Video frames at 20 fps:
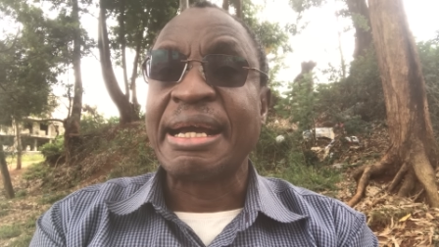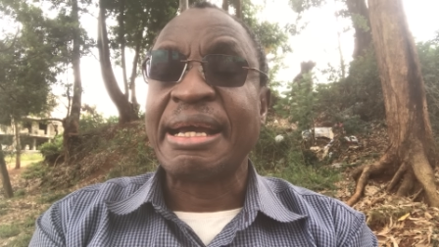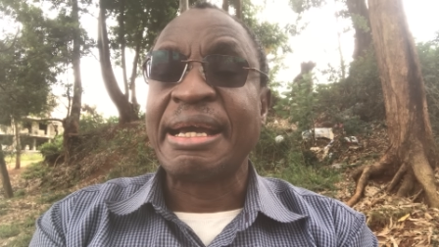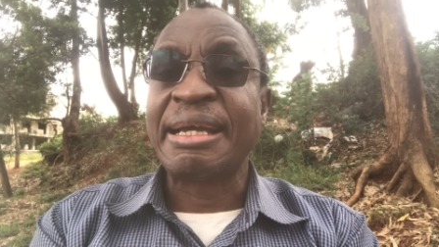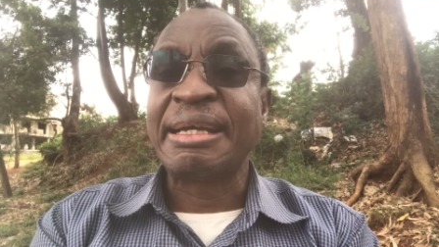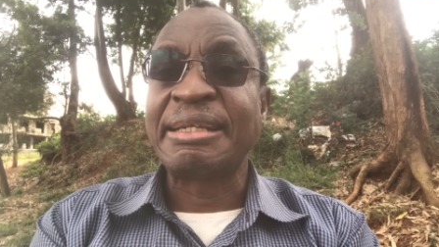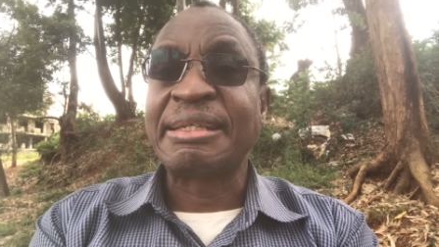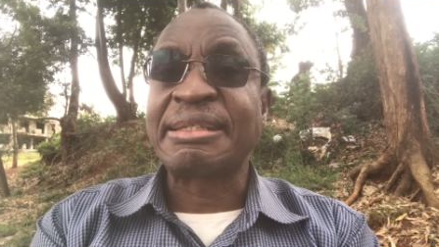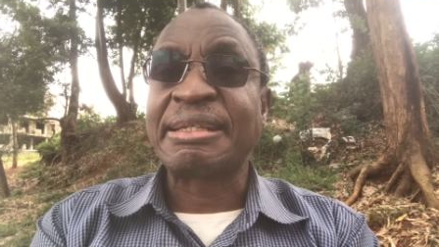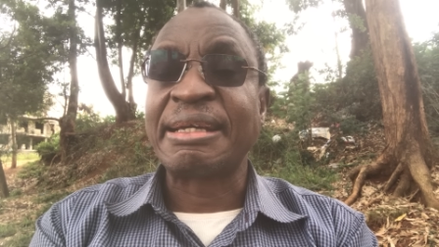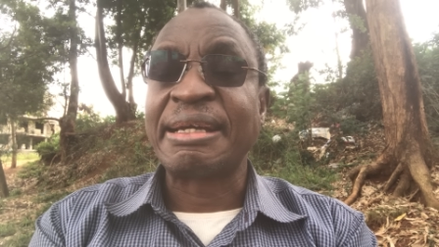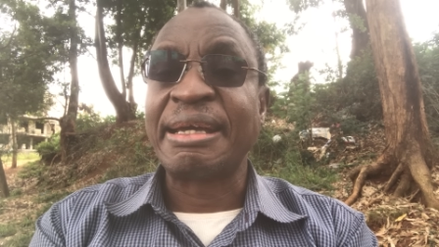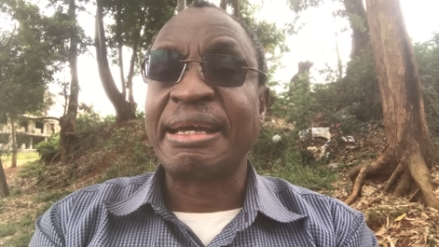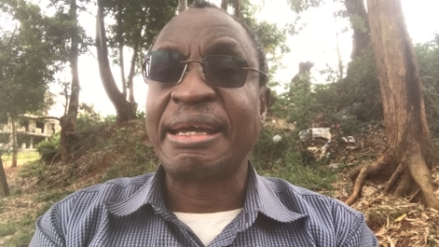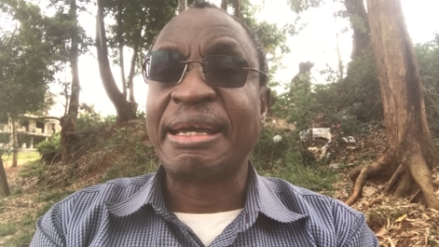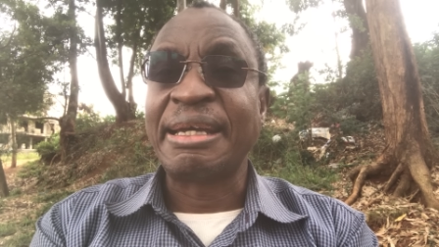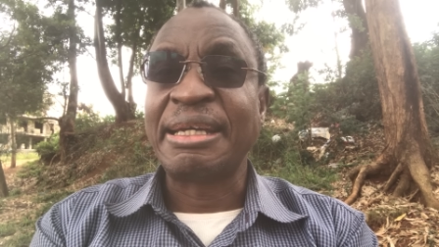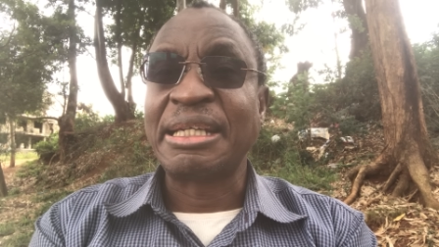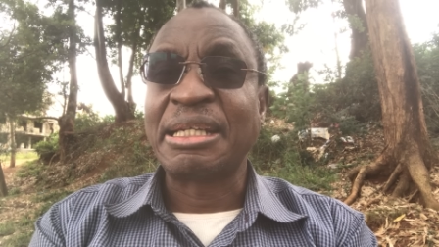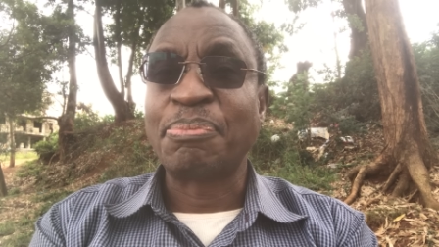
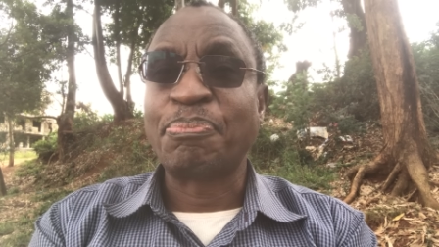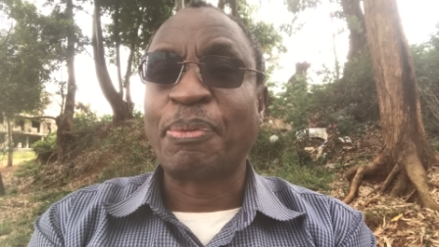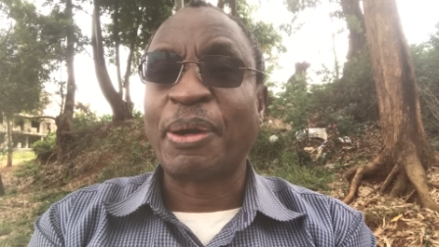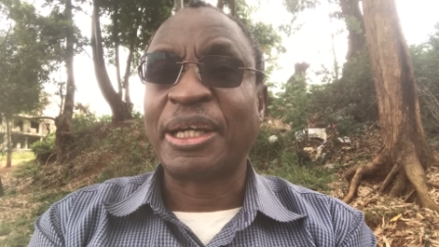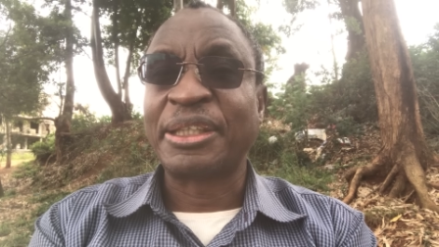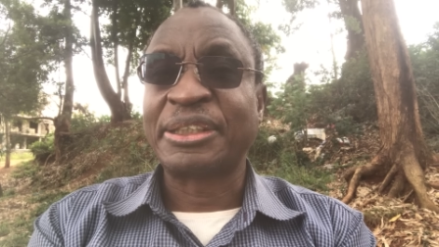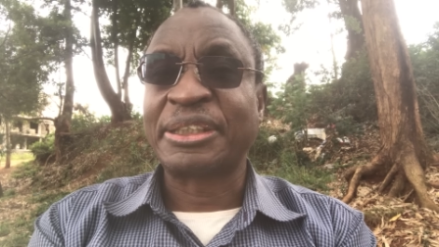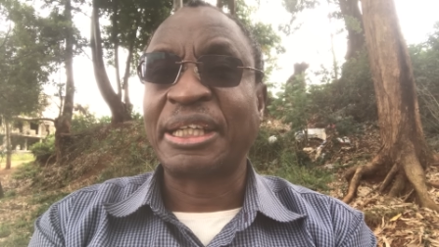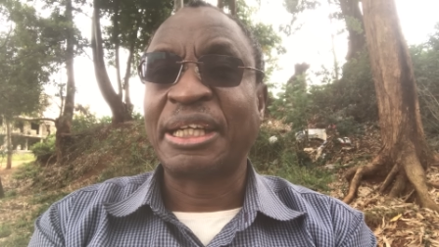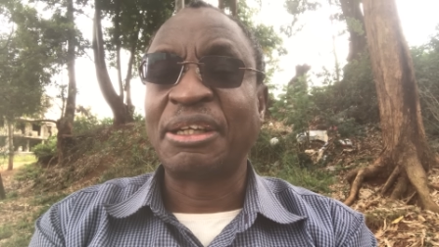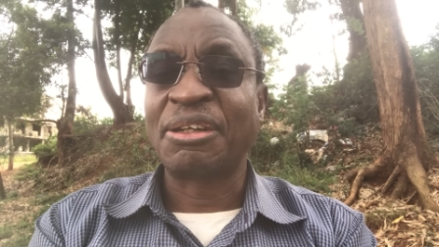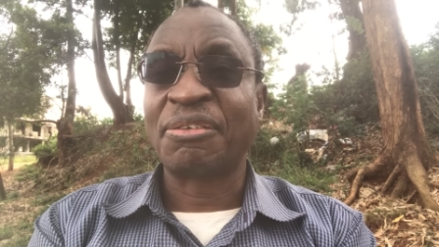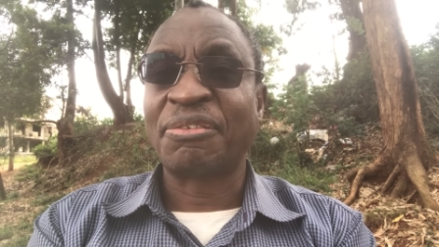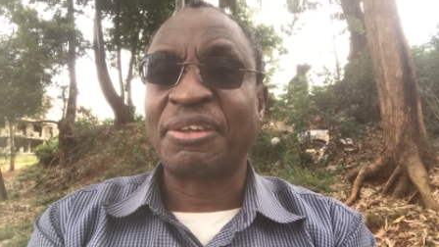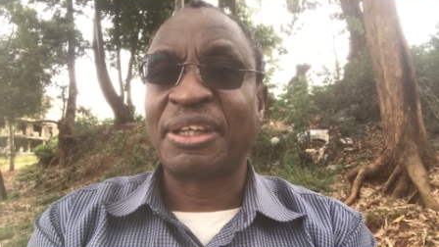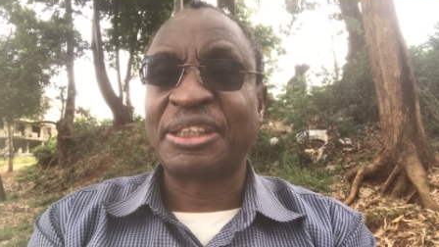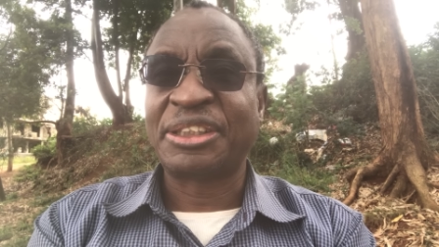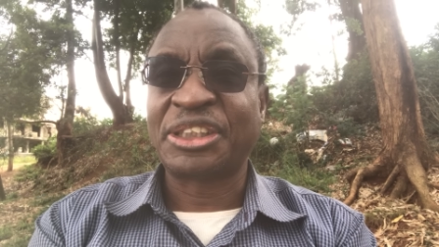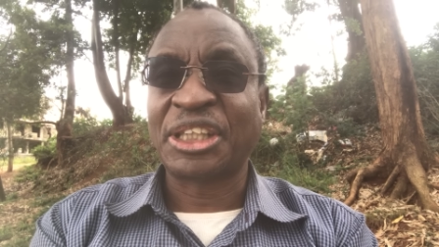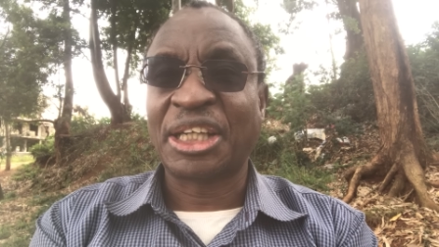88%
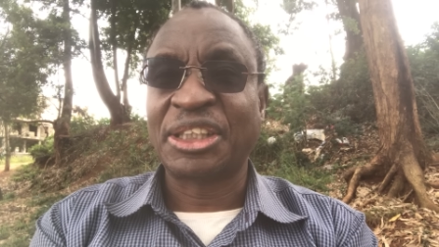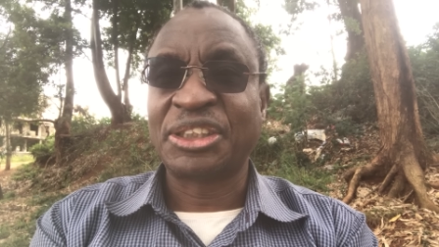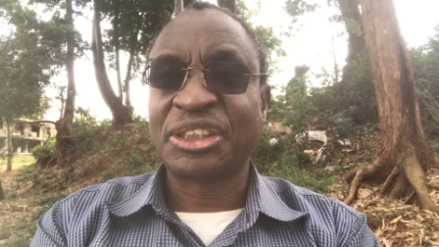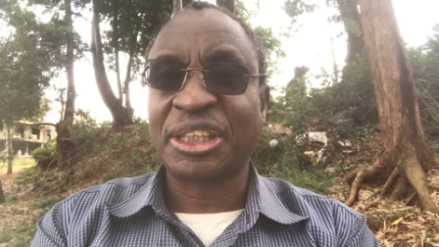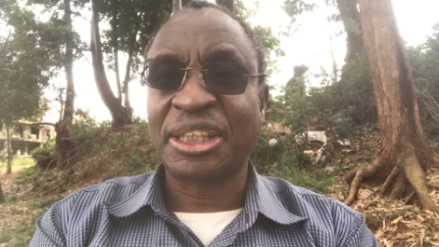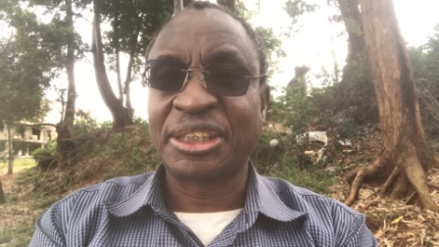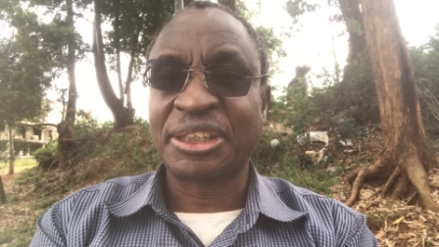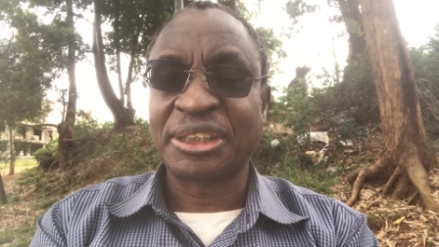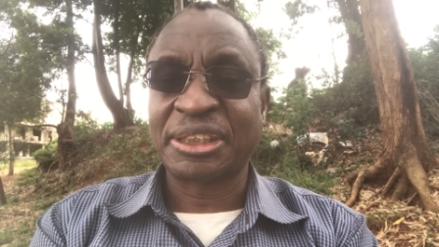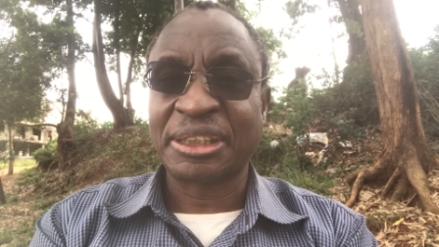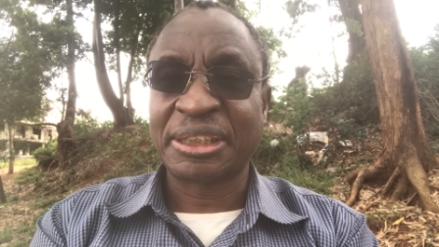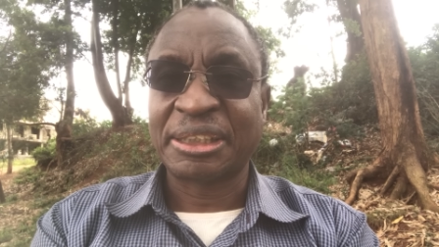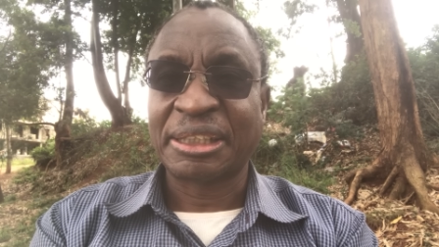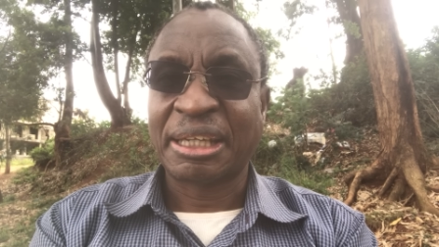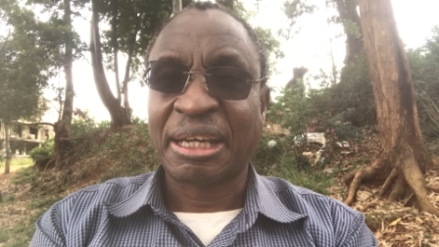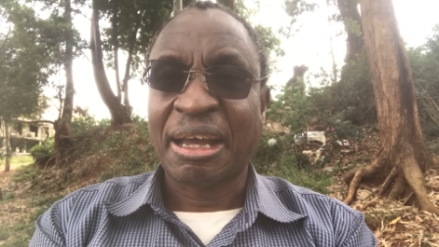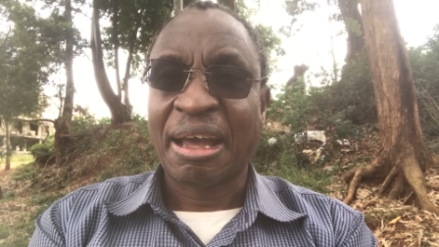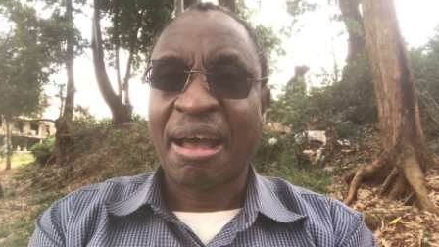of the chances